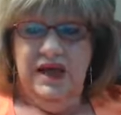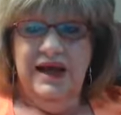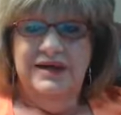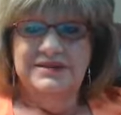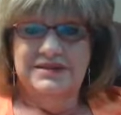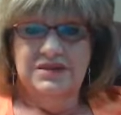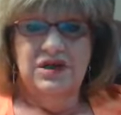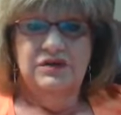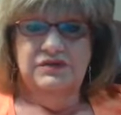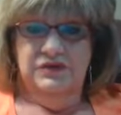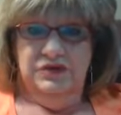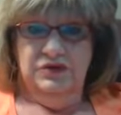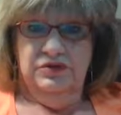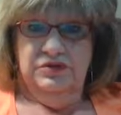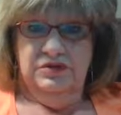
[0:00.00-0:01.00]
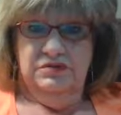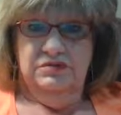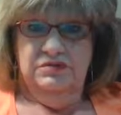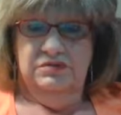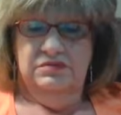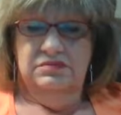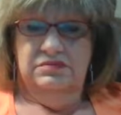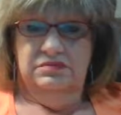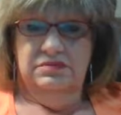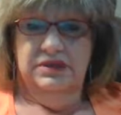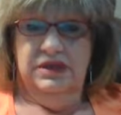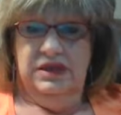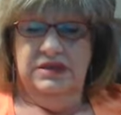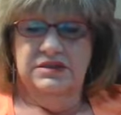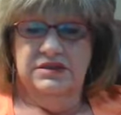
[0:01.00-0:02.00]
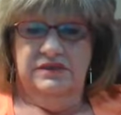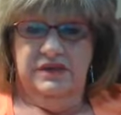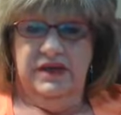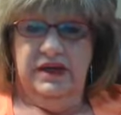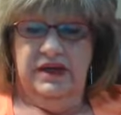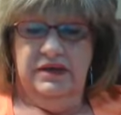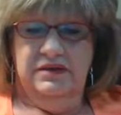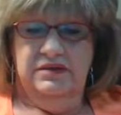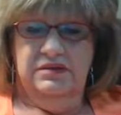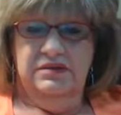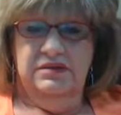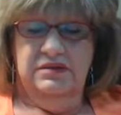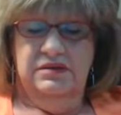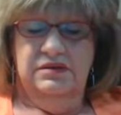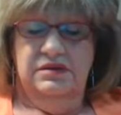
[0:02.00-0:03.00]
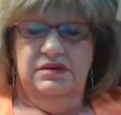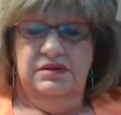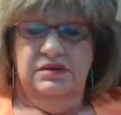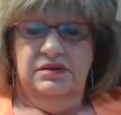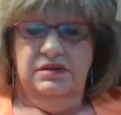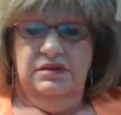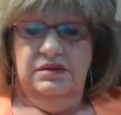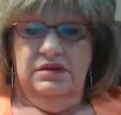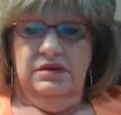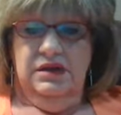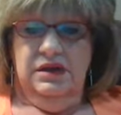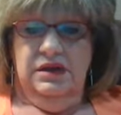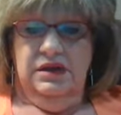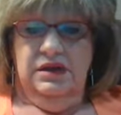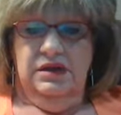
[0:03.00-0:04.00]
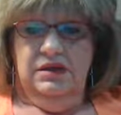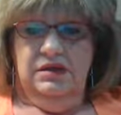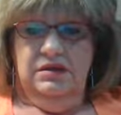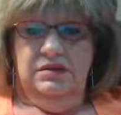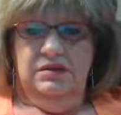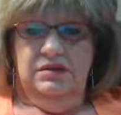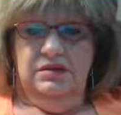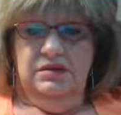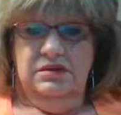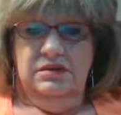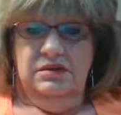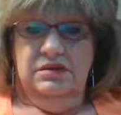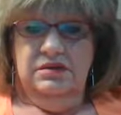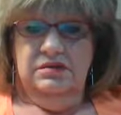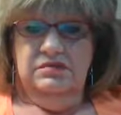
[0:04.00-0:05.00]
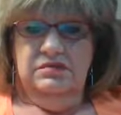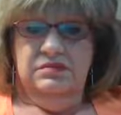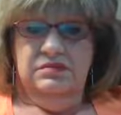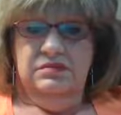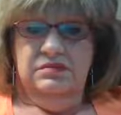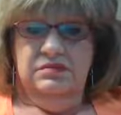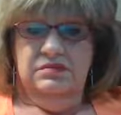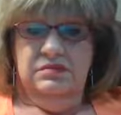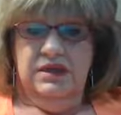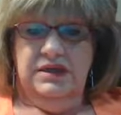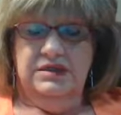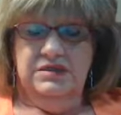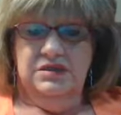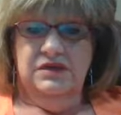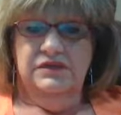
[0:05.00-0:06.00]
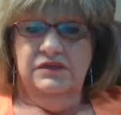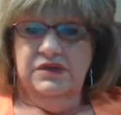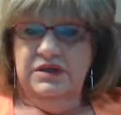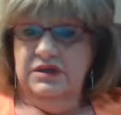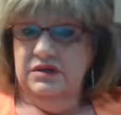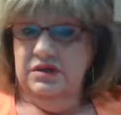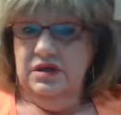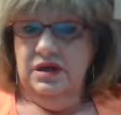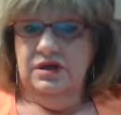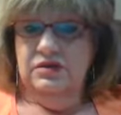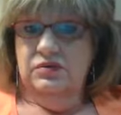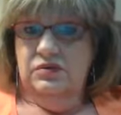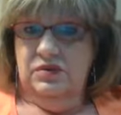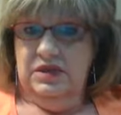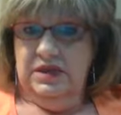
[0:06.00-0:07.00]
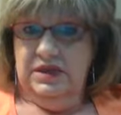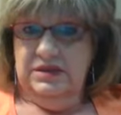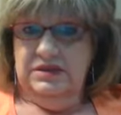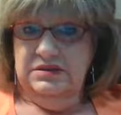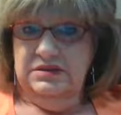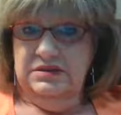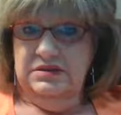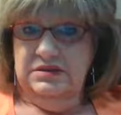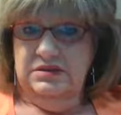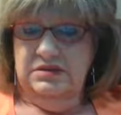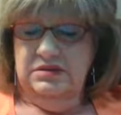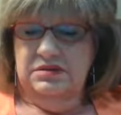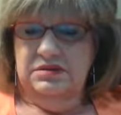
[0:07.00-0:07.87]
I suffered because of that. And I suffered in a lot of ways.